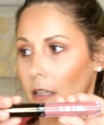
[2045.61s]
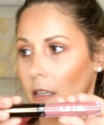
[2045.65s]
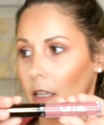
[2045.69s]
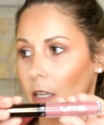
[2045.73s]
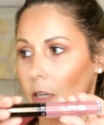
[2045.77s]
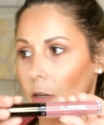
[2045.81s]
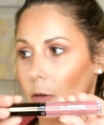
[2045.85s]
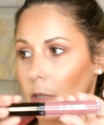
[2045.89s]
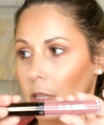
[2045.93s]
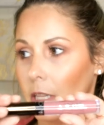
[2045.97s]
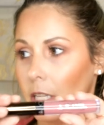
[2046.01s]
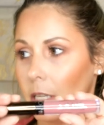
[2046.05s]

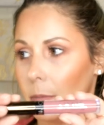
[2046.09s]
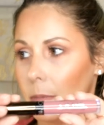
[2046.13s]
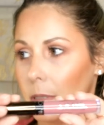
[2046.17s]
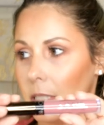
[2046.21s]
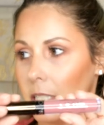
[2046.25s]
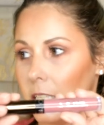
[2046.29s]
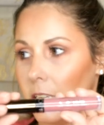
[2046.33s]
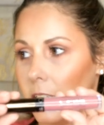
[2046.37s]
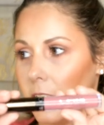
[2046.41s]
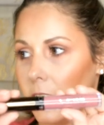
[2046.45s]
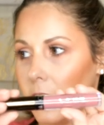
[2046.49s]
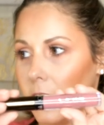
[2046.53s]
liquid
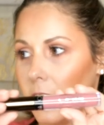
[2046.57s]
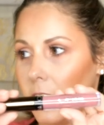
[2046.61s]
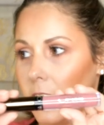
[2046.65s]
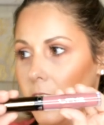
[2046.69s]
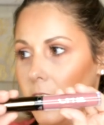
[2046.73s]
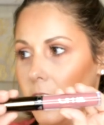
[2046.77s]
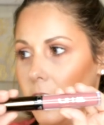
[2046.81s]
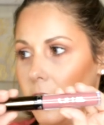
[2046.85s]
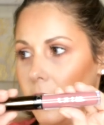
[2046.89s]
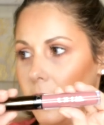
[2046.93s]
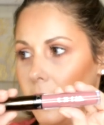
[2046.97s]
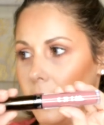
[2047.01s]
lipstick
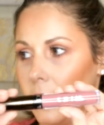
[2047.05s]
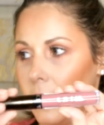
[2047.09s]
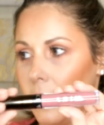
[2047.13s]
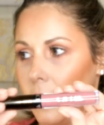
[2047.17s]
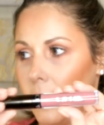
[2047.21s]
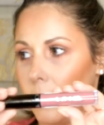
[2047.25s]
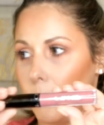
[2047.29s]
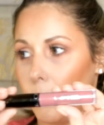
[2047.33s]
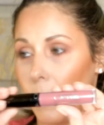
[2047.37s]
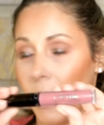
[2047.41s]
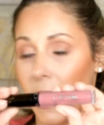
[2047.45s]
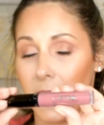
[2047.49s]
in
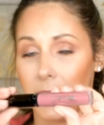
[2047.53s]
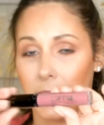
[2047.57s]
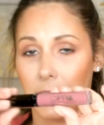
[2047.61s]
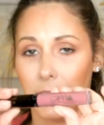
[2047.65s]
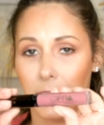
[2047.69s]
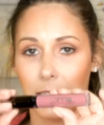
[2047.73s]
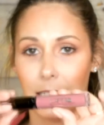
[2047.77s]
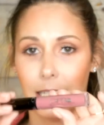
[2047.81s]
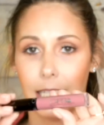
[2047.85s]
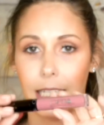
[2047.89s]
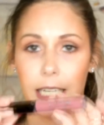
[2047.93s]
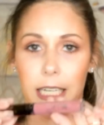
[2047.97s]

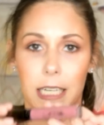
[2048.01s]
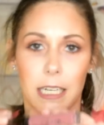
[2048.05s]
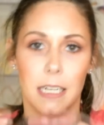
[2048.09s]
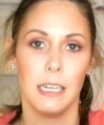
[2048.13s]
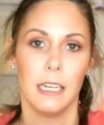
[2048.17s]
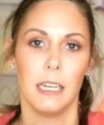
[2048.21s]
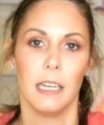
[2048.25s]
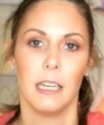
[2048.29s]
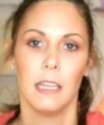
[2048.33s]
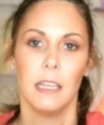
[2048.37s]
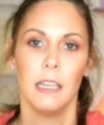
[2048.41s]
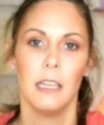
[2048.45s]

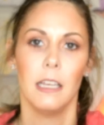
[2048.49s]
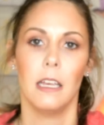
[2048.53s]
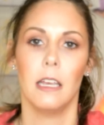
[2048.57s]
Pasadena,